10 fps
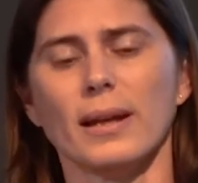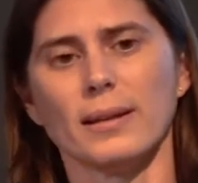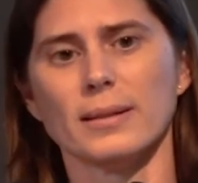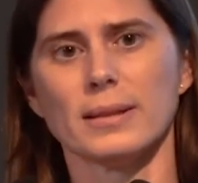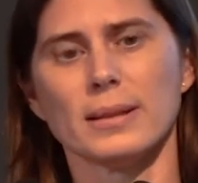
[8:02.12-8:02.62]

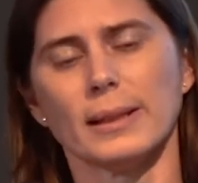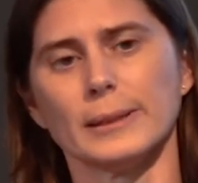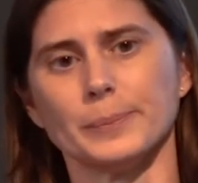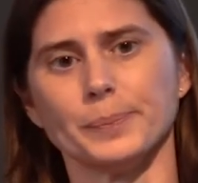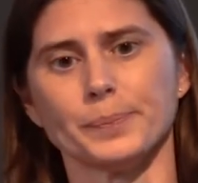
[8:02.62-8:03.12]
and
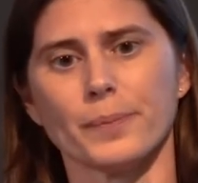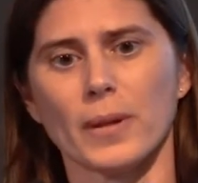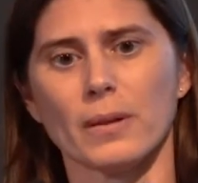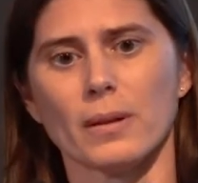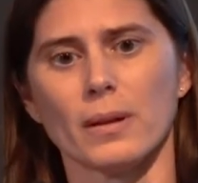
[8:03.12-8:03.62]
um,
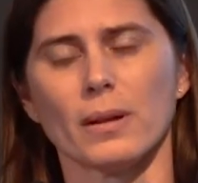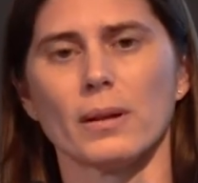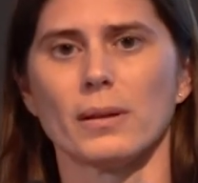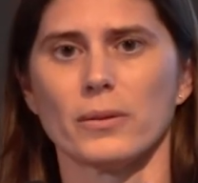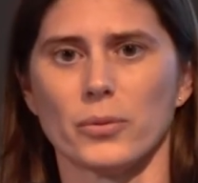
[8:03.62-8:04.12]

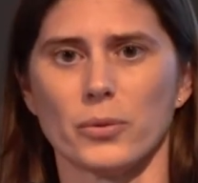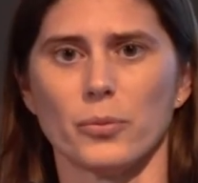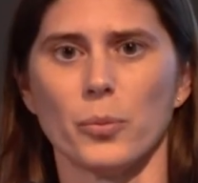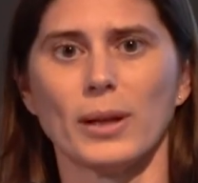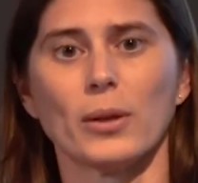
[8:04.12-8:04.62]
uh, sort of
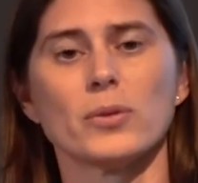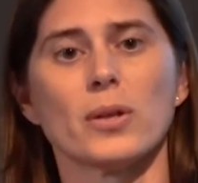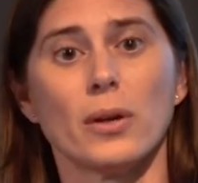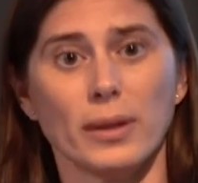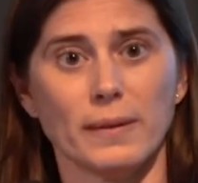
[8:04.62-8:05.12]
what goes
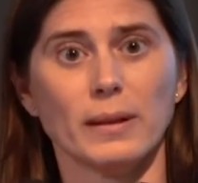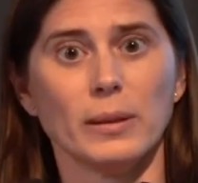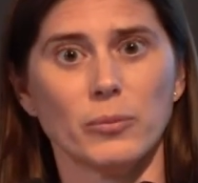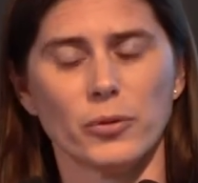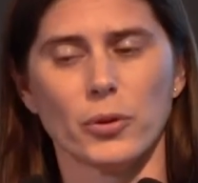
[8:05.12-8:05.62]
on in the
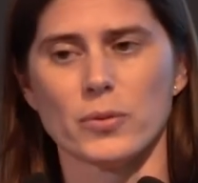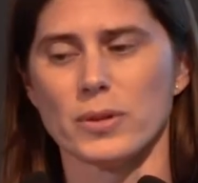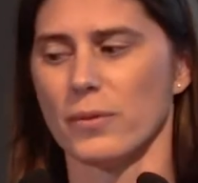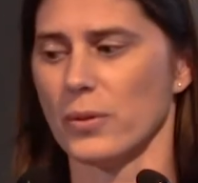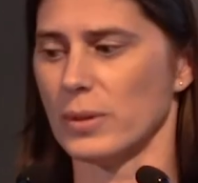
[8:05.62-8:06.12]
lymph
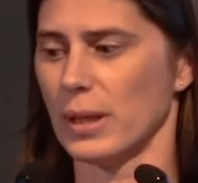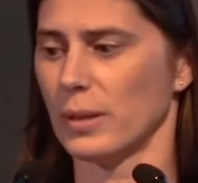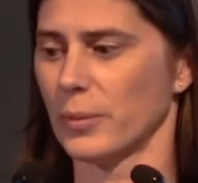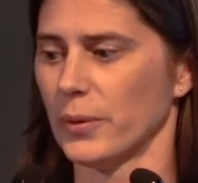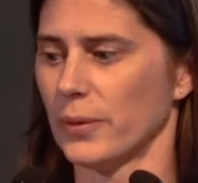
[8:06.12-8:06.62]
nodes of those
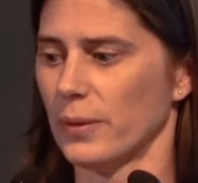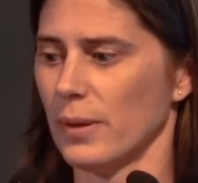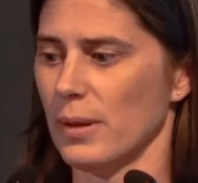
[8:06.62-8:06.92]
animals.